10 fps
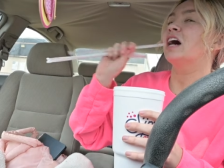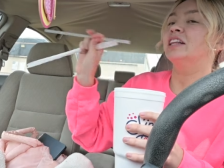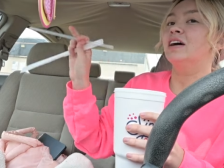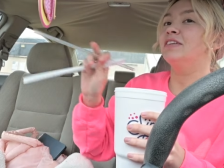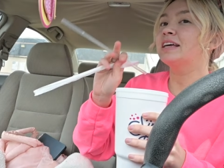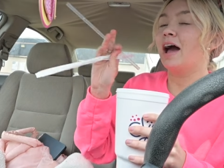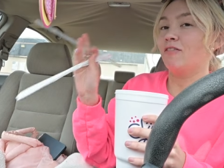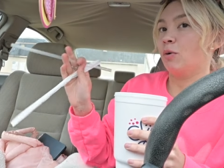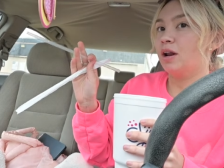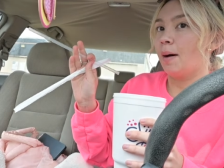I love like
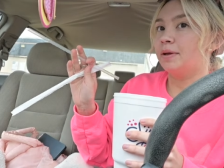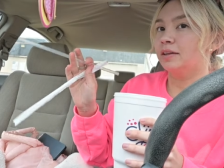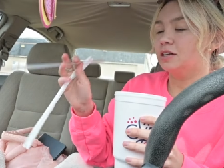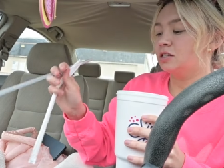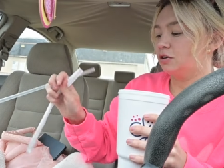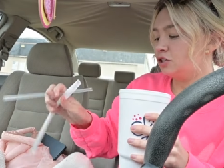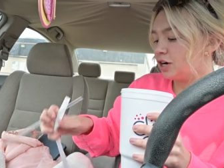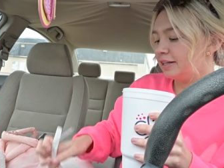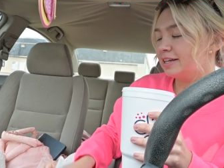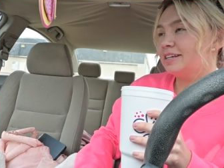everyone hopping on the soda
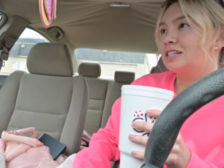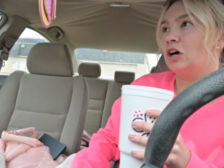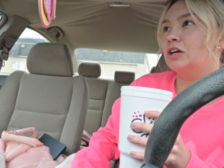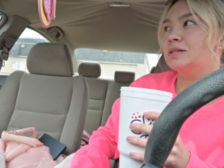trend because I saw